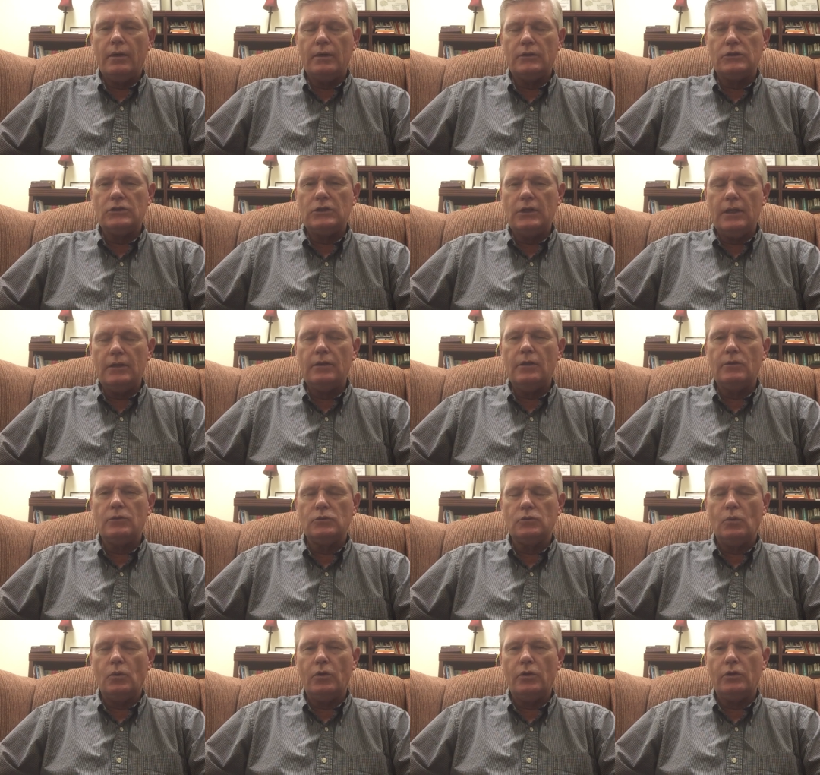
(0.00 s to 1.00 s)
said
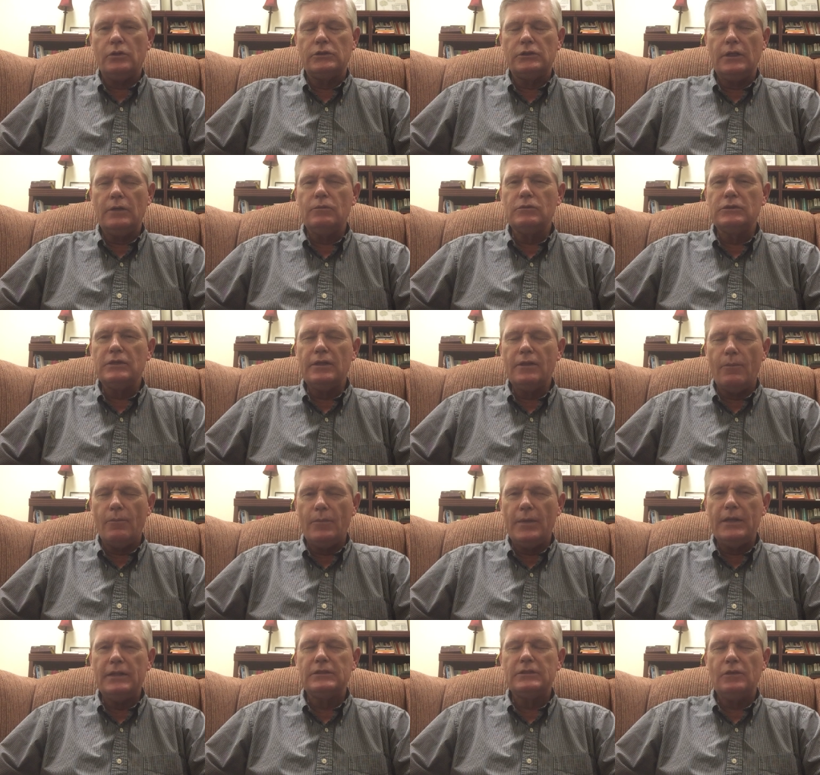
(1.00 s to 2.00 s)
those words, he was in the
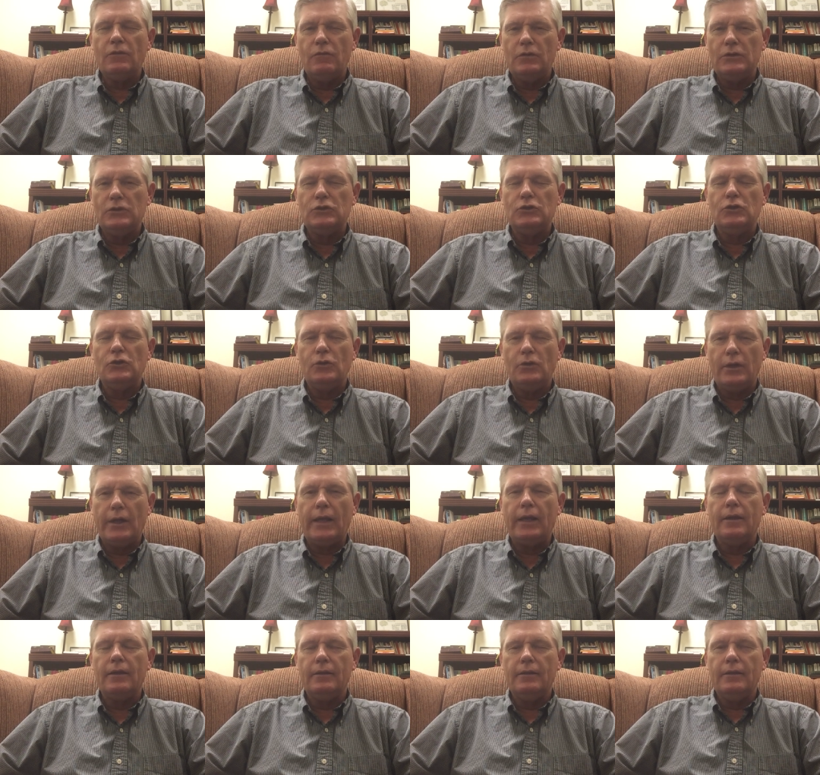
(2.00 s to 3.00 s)
midst of his
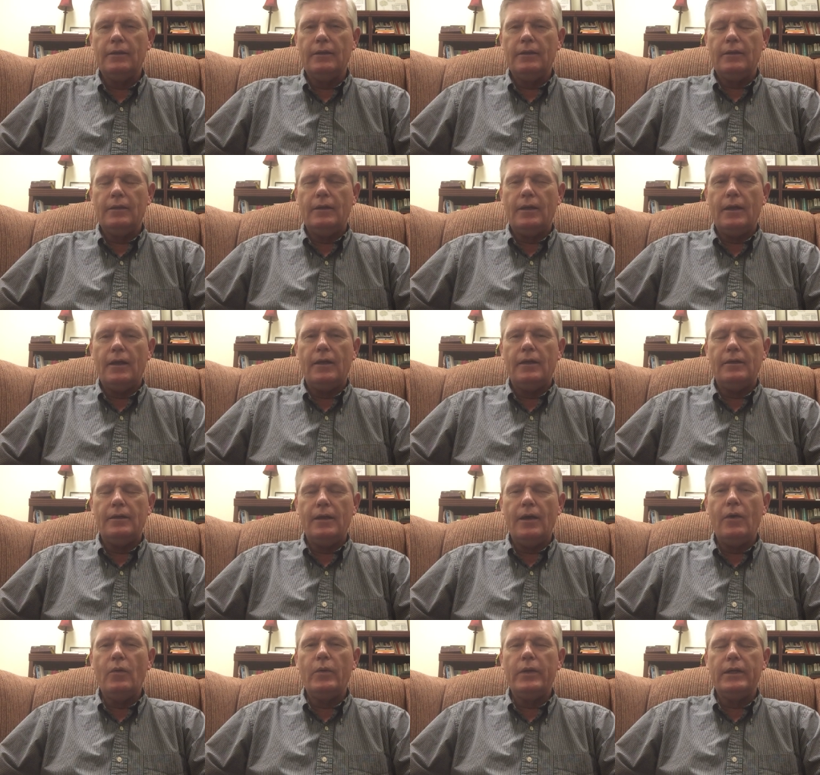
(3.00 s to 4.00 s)
journey, uh,
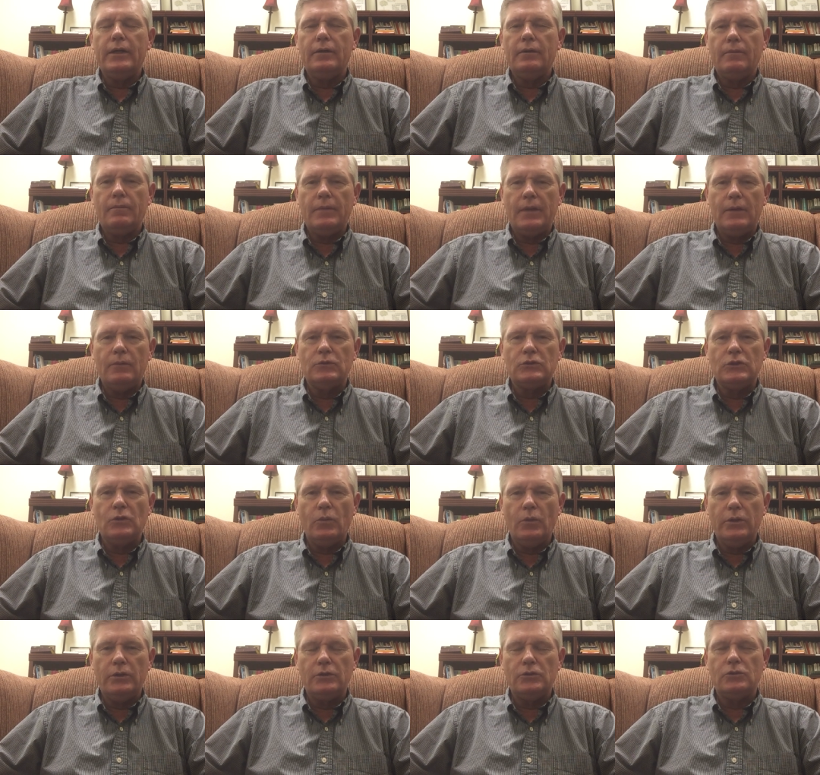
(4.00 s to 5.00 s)
knowing he was
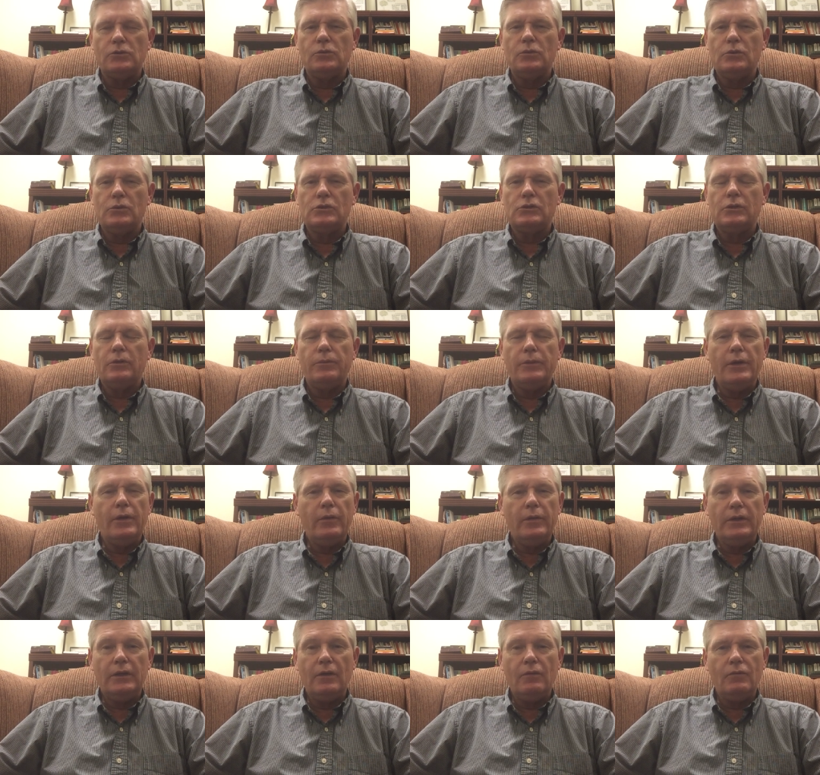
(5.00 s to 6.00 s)
going to Jerusalem,
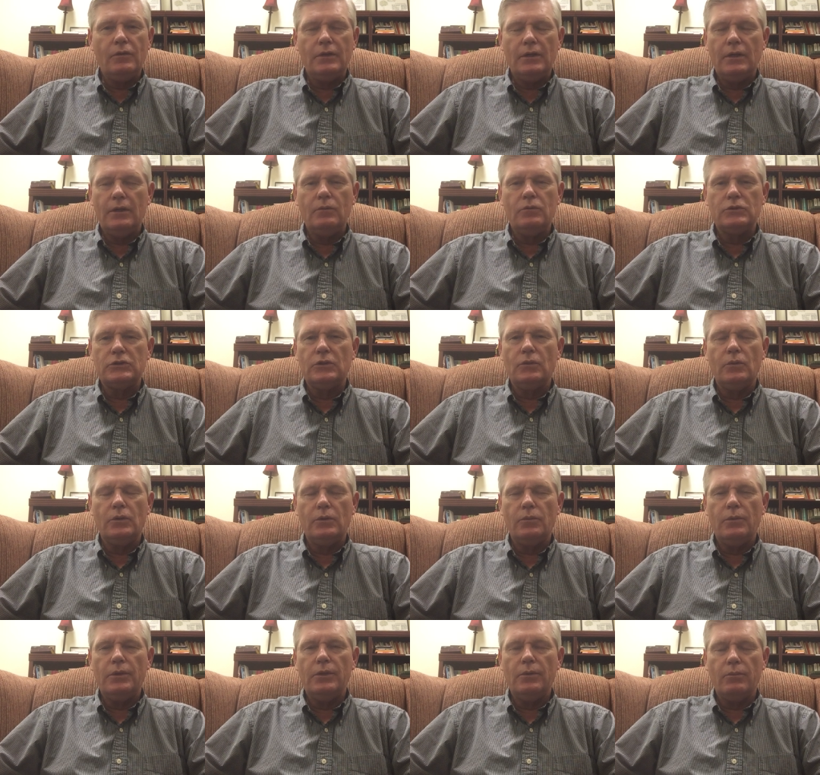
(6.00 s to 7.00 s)
knowing even that he was
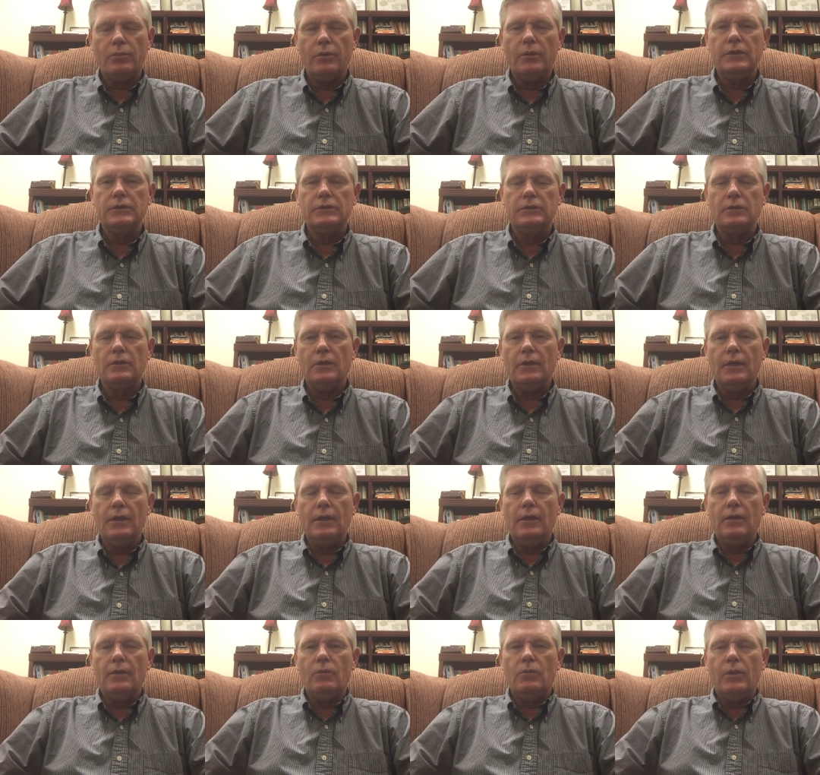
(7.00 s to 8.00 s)
going to be in prison
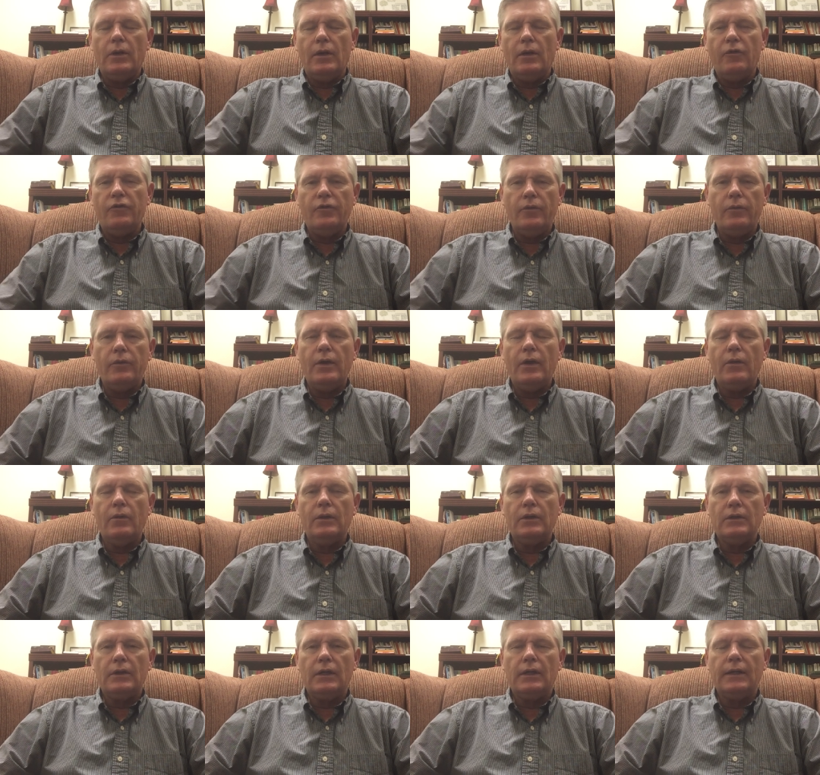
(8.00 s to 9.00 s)
but also
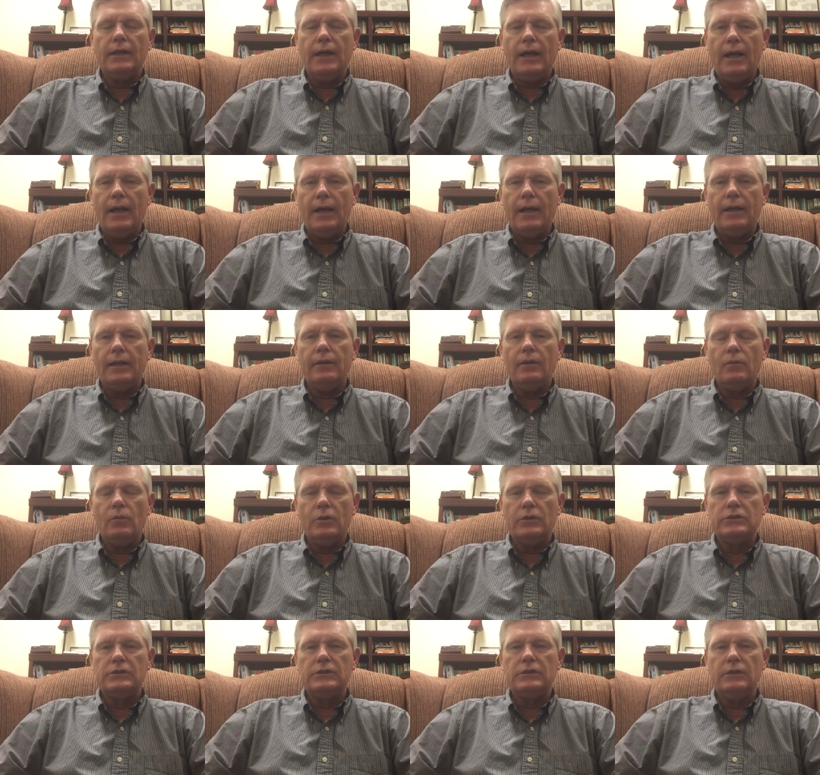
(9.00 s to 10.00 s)
knowing that God
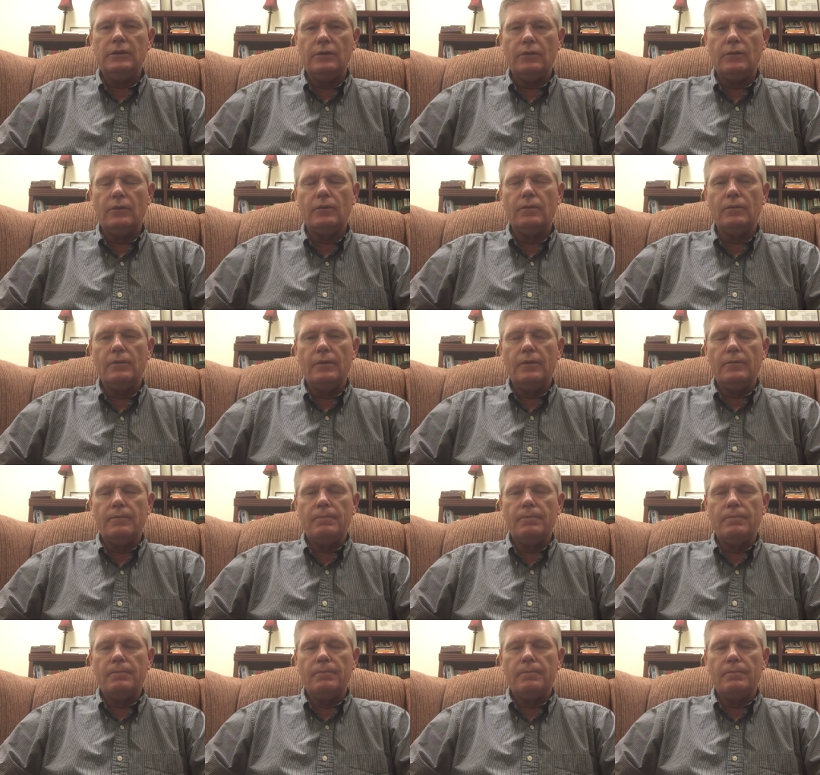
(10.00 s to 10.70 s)
was still